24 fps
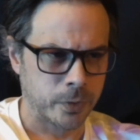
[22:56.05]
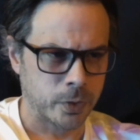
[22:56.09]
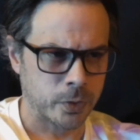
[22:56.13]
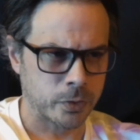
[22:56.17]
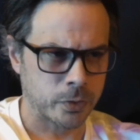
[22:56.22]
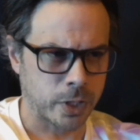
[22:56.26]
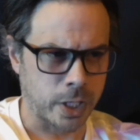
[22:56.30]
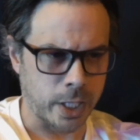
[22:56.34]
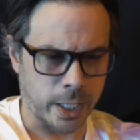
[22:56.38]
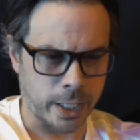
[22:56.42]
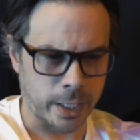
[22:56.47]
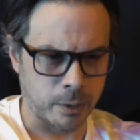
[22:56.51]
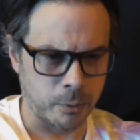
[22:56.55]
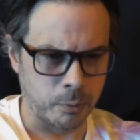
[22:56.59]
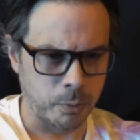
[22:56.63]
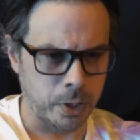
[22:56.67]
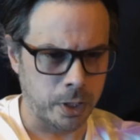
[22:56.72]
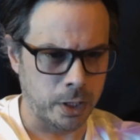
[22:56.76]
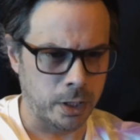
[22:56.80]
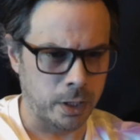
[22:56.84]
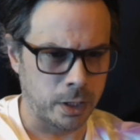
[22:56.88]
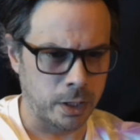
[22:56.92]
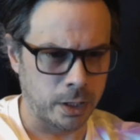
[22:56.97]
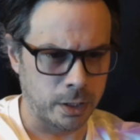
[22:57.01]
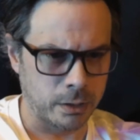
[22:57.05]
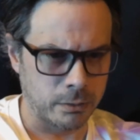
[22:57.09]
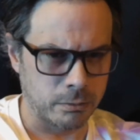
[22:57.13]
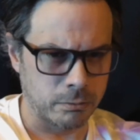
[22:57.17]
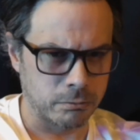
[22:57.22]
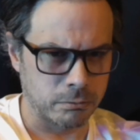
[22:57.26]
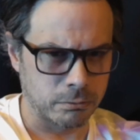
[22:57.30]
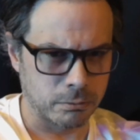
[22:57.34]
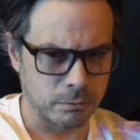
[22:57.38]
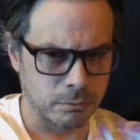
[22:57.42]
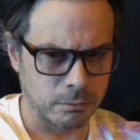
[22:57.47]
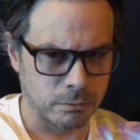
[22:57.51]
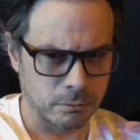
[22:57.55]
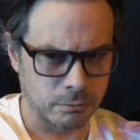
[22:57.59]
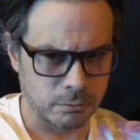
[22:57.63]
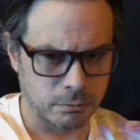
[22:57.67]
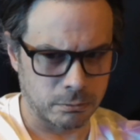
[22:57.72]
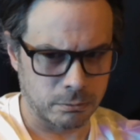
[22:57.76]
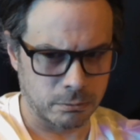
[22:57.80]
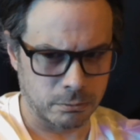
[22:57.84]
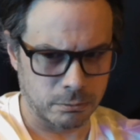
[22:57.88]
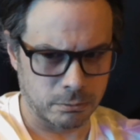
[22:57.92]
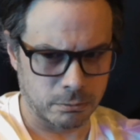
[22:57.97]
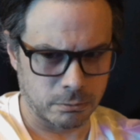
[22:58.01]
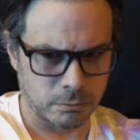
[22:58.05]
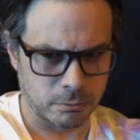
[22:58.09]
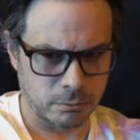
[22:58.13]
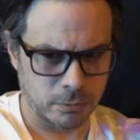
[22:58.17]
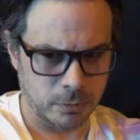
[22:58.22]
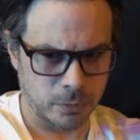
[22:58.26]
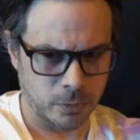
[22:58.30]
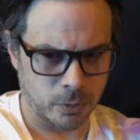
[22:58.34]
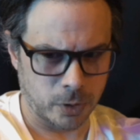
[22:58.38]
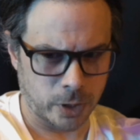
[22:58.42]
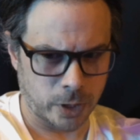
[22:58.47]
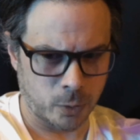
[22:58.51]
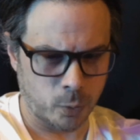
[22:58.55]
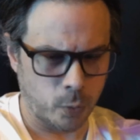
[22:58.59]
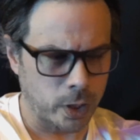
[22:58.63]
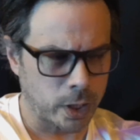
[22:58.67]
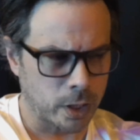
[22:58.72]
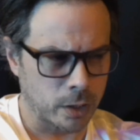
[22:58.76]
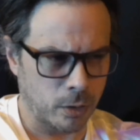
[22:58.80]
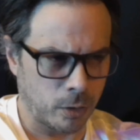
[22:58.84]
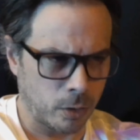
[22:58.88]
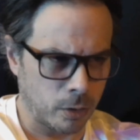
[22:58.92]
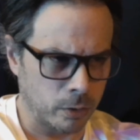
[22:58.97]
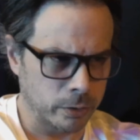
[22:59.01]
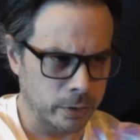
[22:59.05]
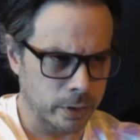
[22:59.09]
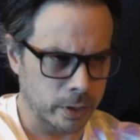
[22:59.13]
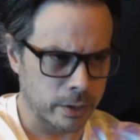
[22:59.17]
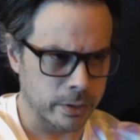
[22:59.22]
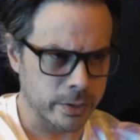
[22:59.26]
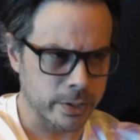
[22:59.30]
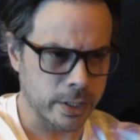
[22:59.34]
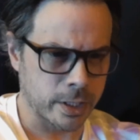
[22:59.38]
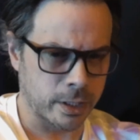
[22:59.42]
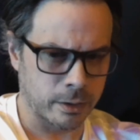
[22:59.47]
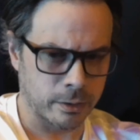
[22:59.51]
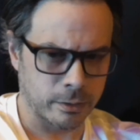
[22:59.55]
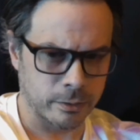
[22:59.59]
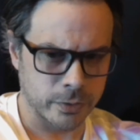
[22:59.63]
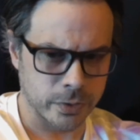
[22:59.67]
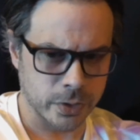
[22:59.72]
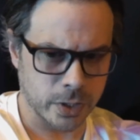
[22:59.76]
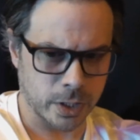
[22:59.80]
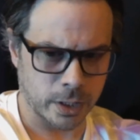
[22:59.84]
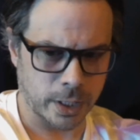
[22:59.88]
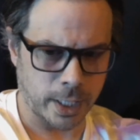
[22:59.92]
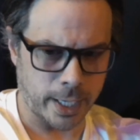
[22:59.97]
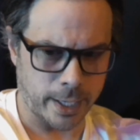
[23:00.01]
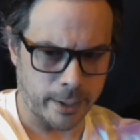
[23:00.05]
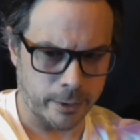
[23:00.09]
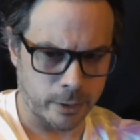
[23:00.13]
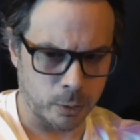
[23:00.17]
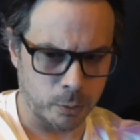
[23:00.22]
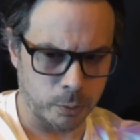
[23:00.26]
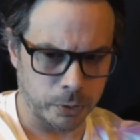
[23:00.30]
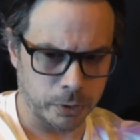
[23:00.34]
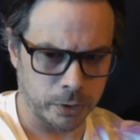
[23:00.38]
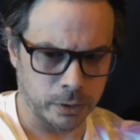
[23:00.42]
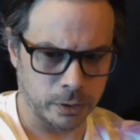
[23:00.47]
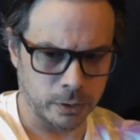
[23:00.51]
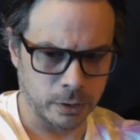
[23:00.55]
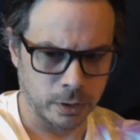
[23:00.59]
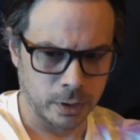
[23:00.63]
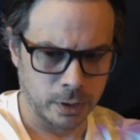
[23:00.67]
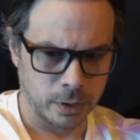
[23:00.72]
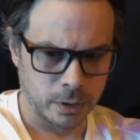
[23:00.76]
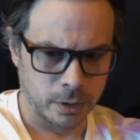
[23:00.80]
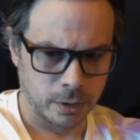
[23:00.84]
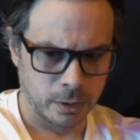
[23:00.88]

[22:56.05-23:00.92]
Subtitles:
There's got to be, like, we can hold ourselves accountable